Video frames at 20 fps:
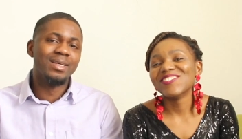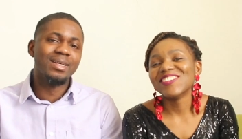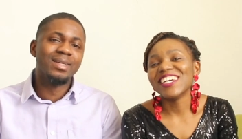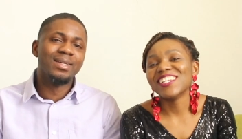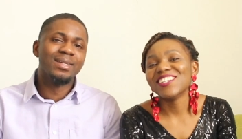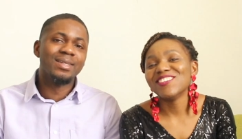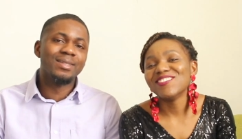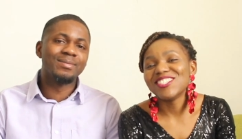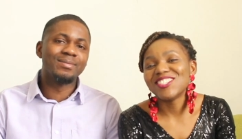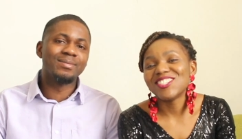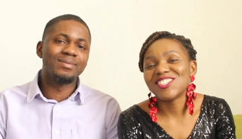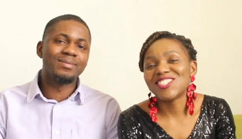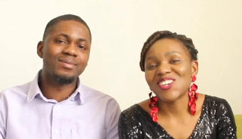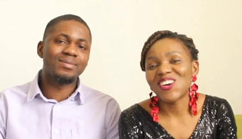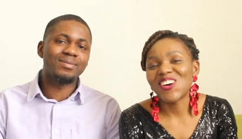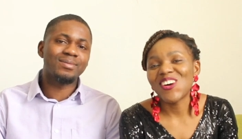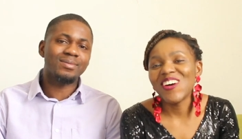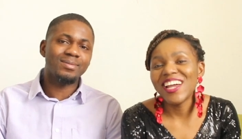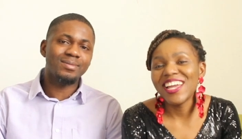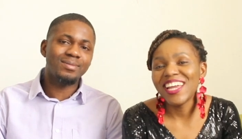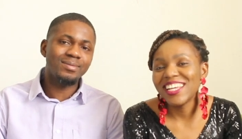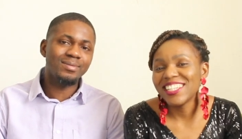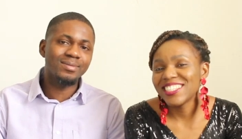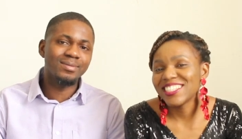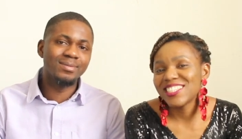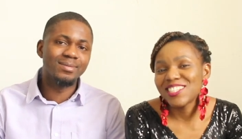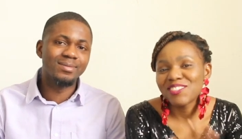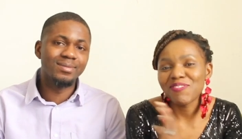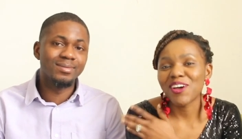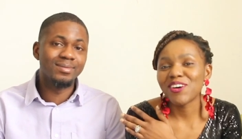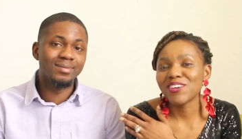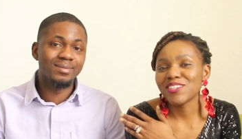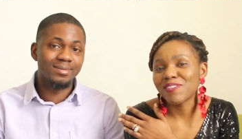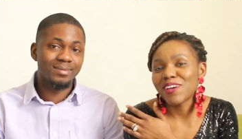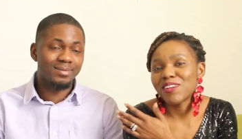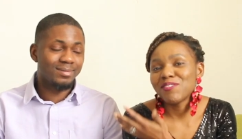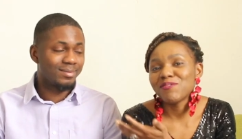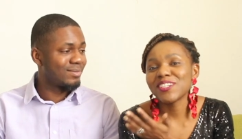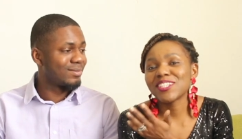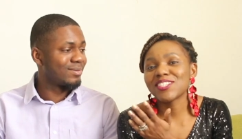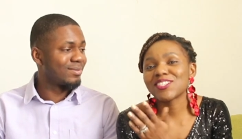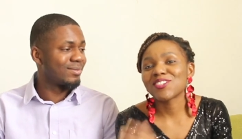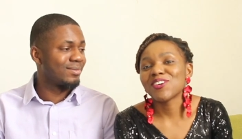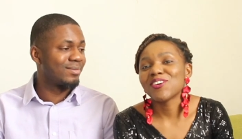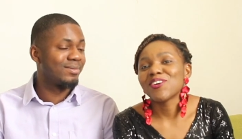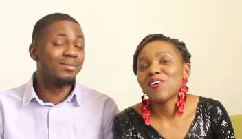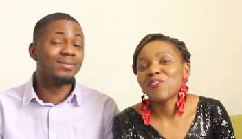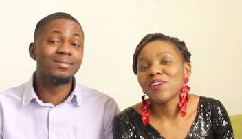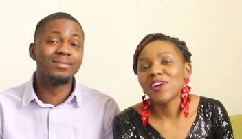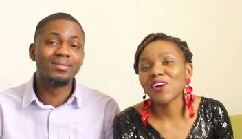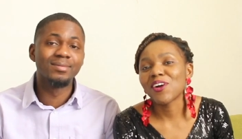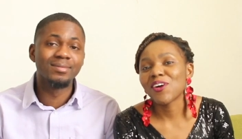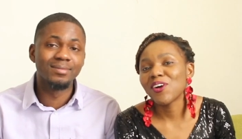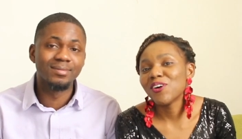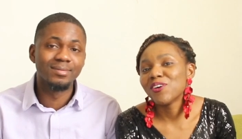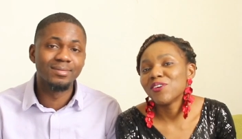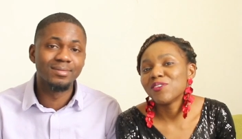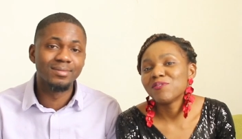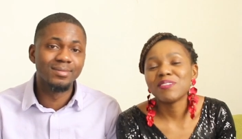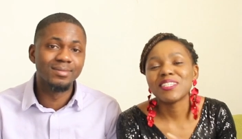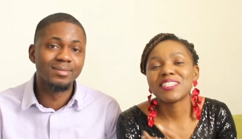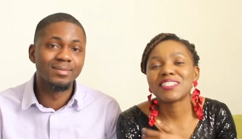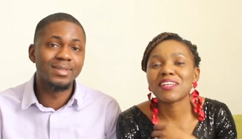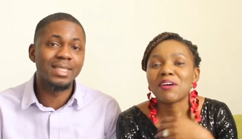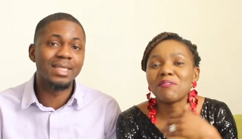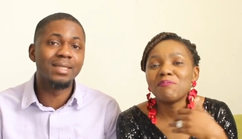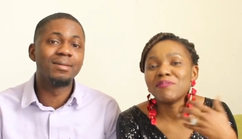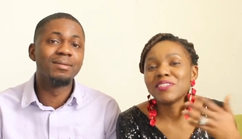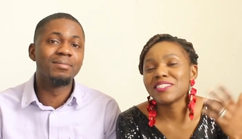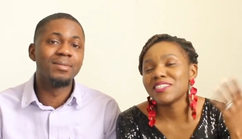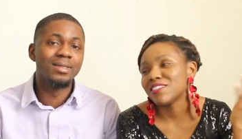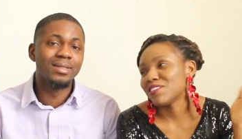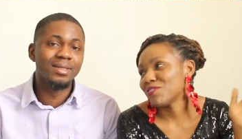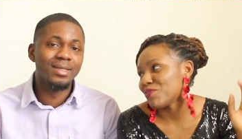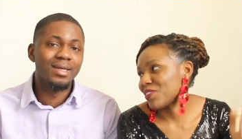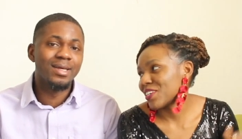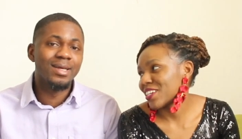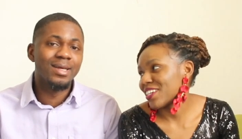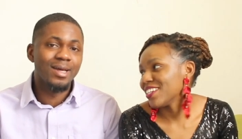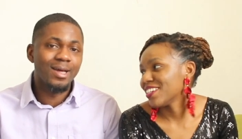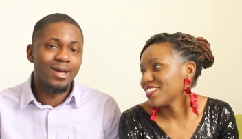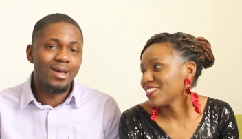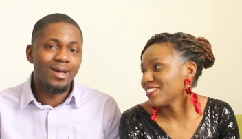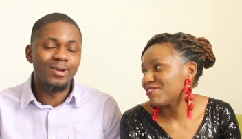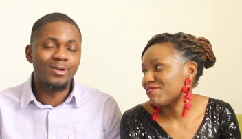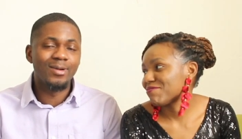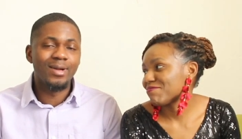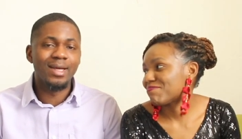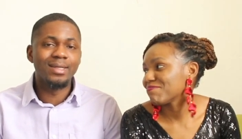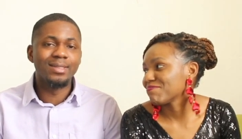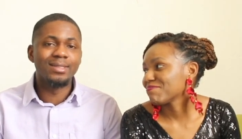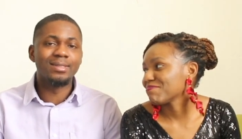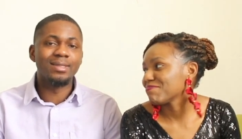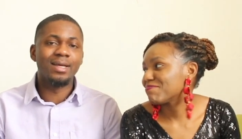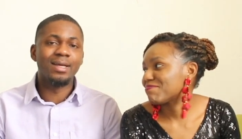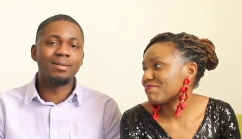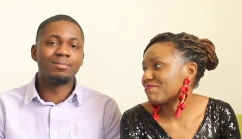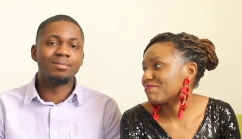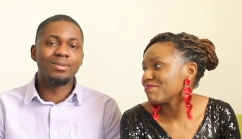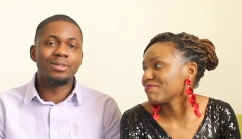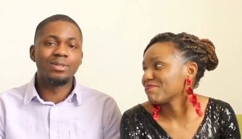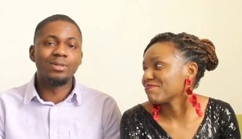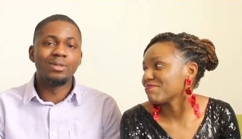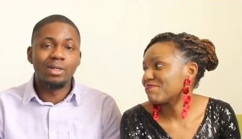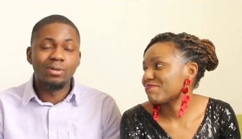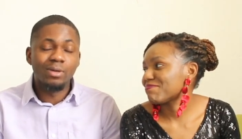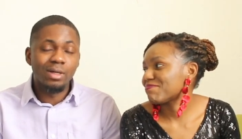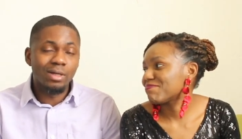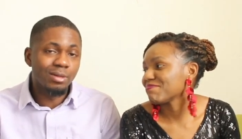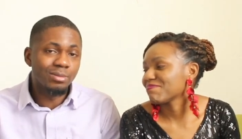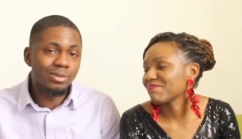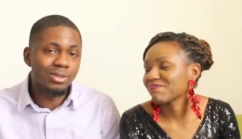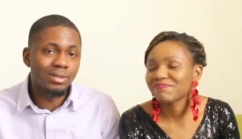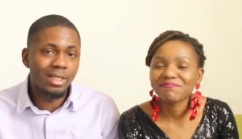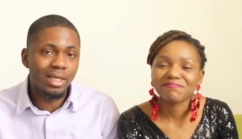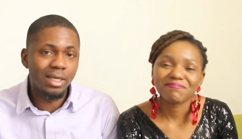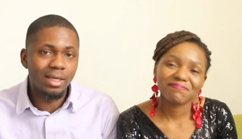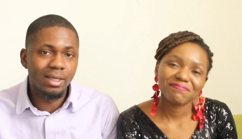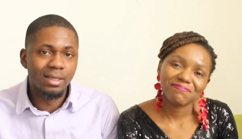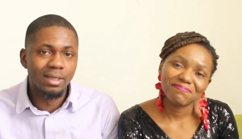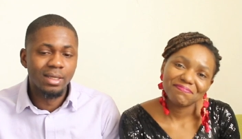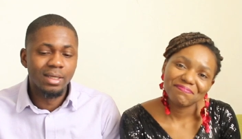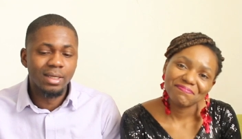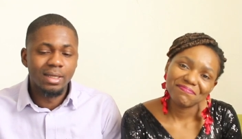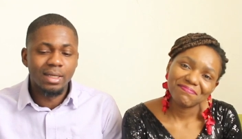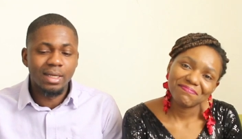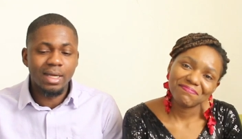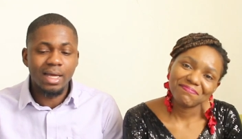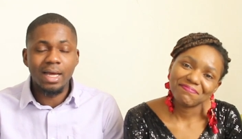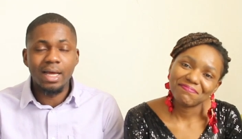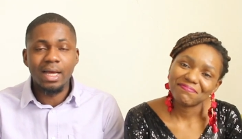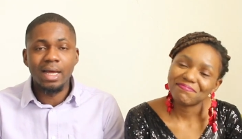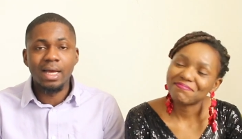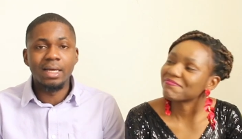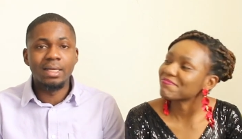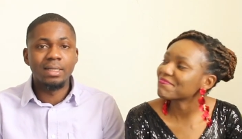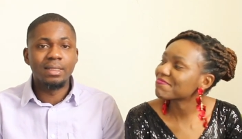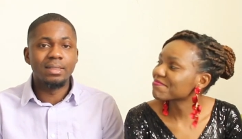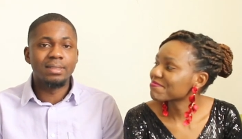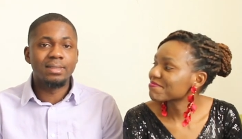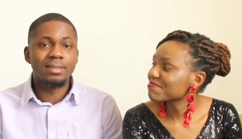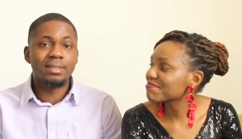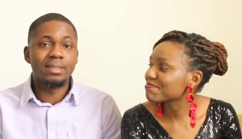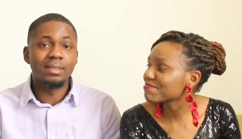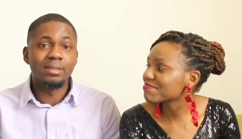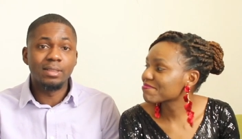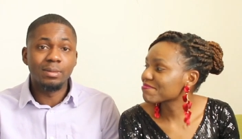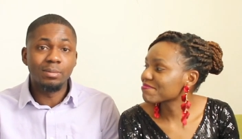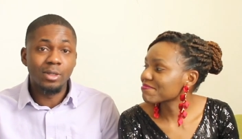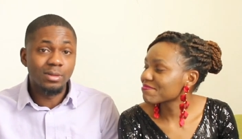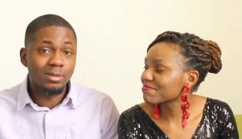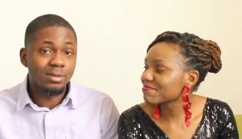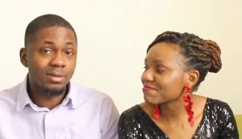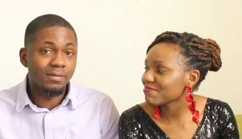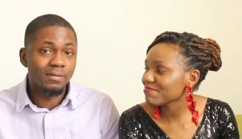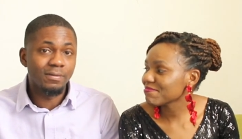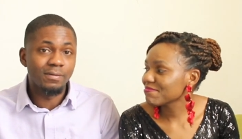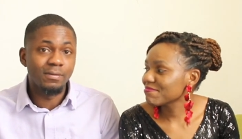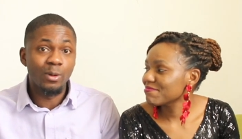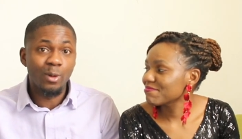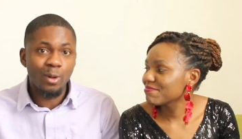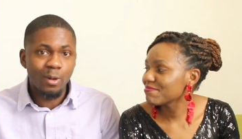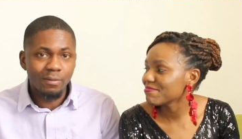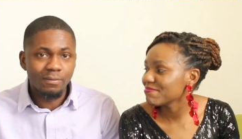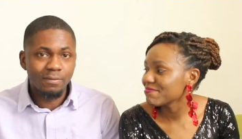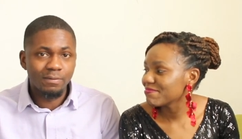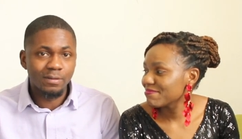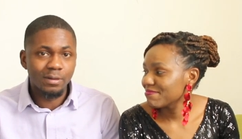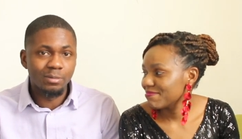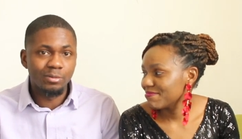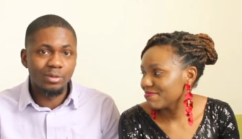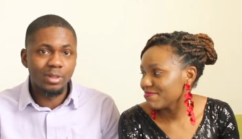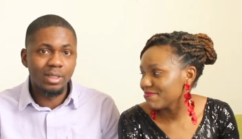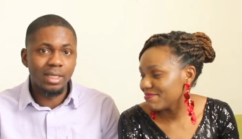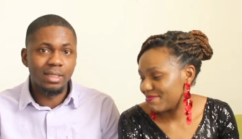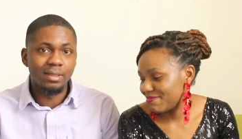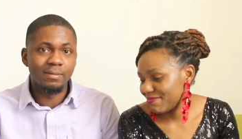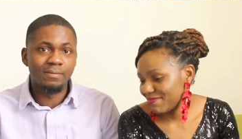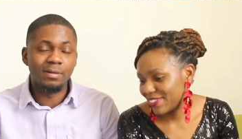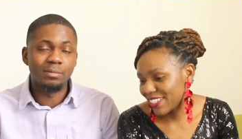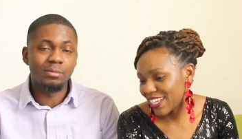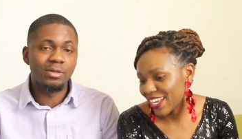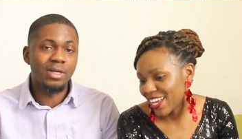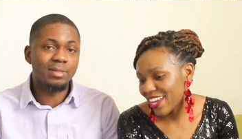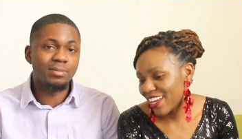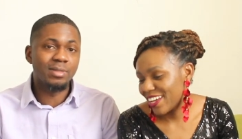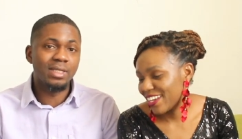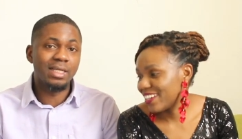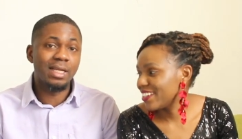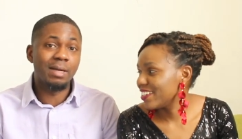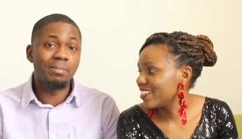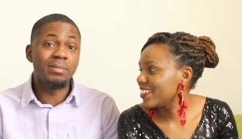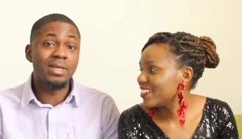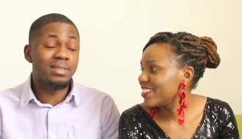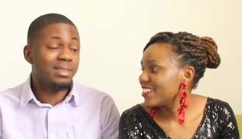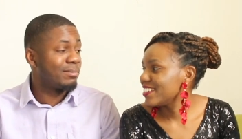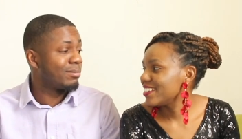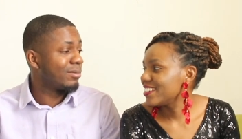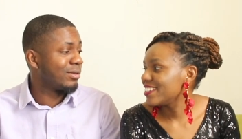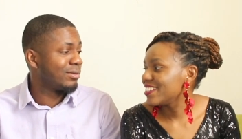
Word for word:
Speaker 1: my name is Joy, and this is my husband Victor, and we are called Mr. and Mrs. V.
Speaker 2: All right. Um, so you're welcome today. Uh, it's still the month of love, February, and February yeah. has been an amazing